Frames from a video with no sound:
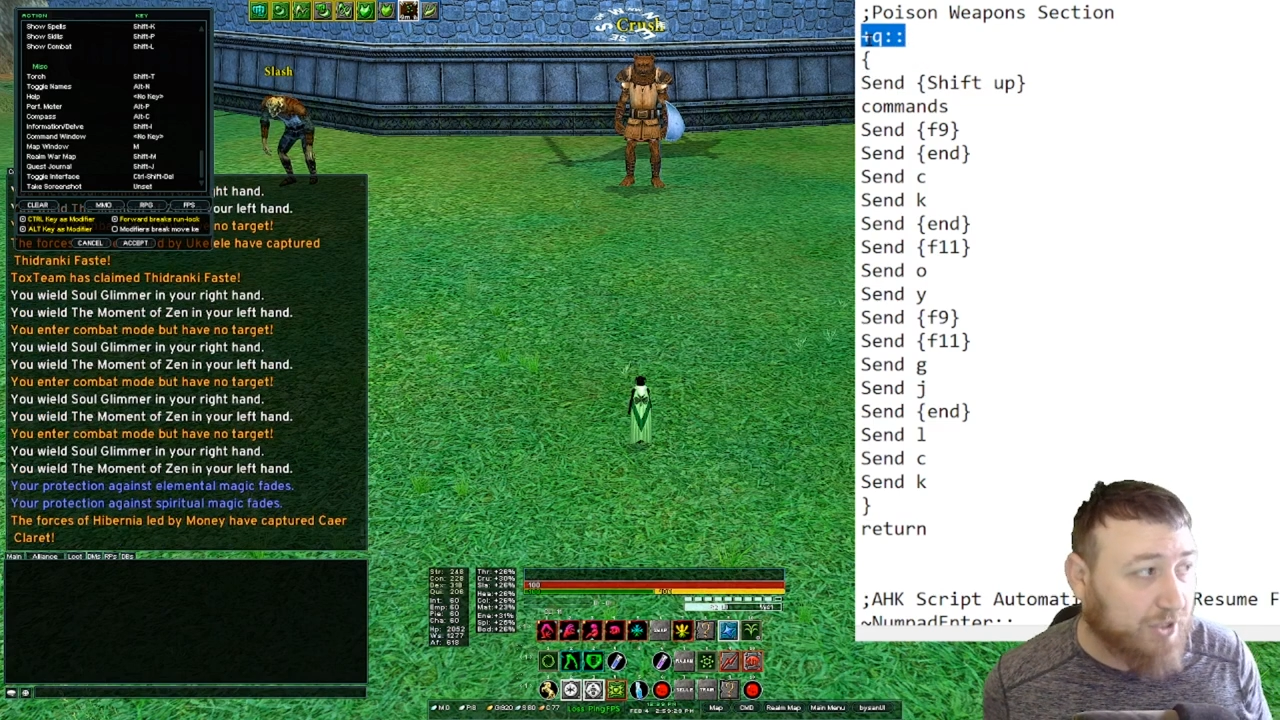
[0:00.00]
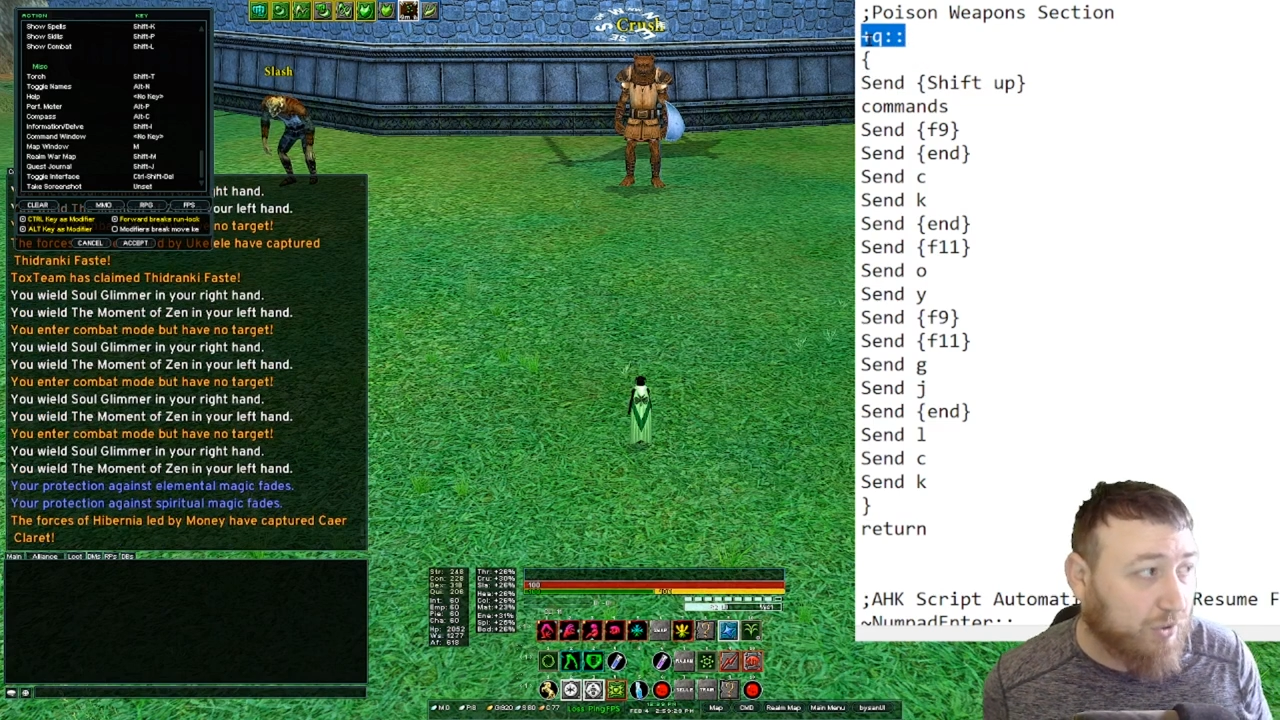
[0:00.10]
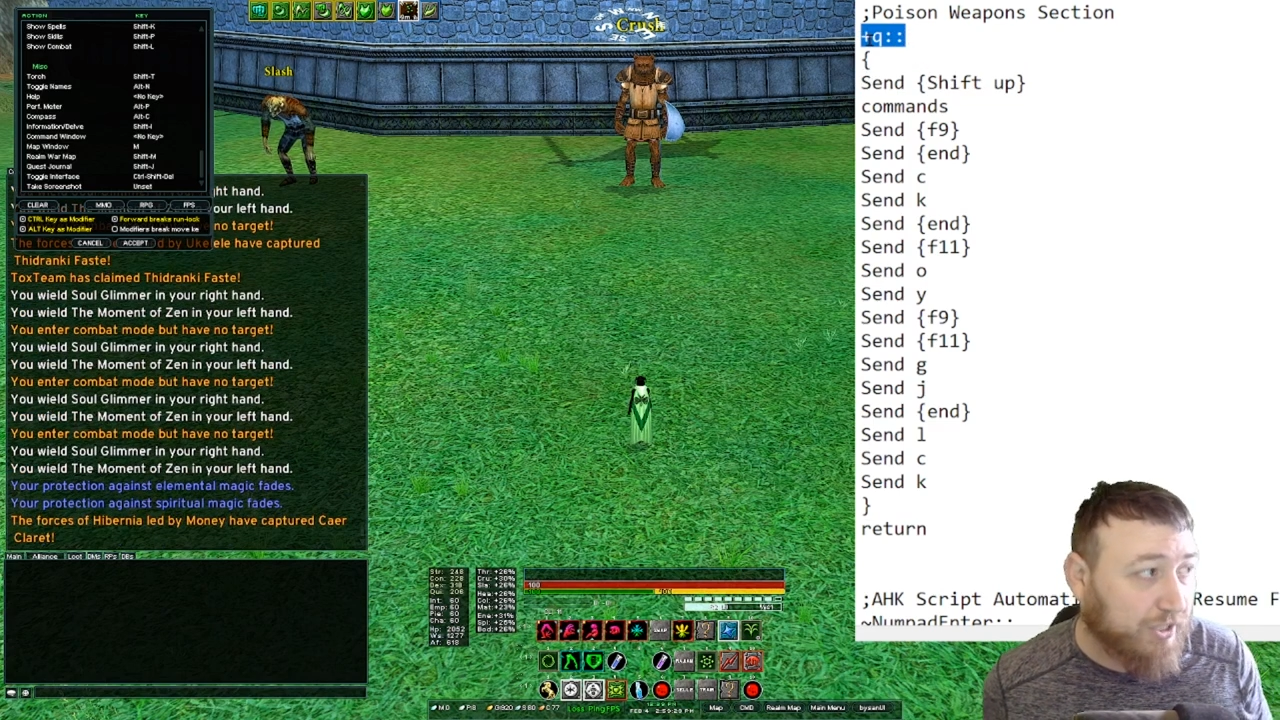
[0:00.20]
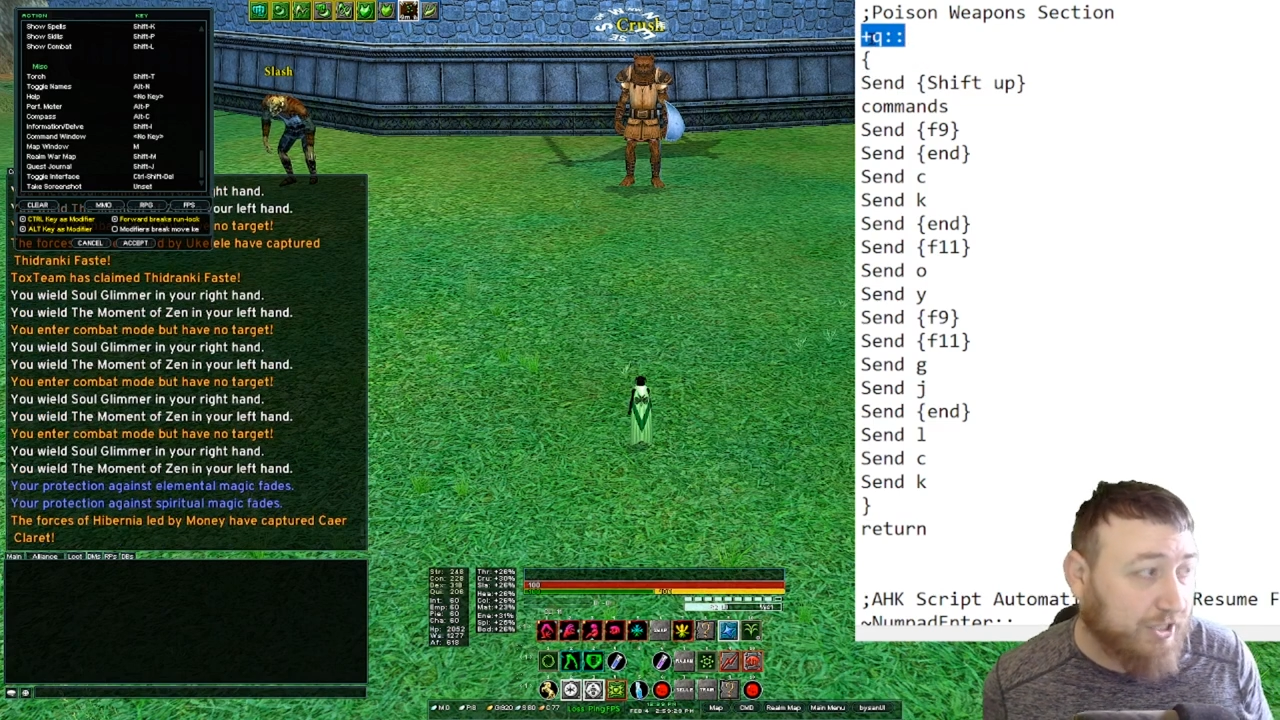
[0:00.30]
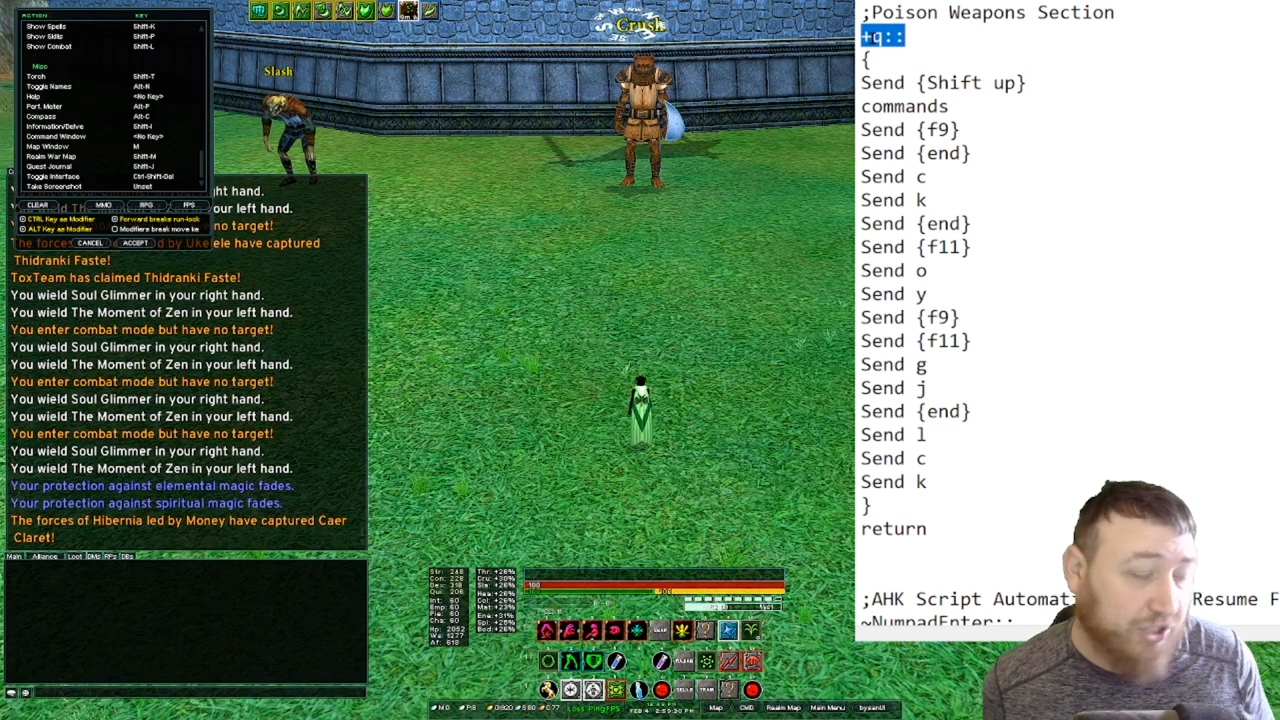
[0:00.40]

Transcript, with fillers: was holding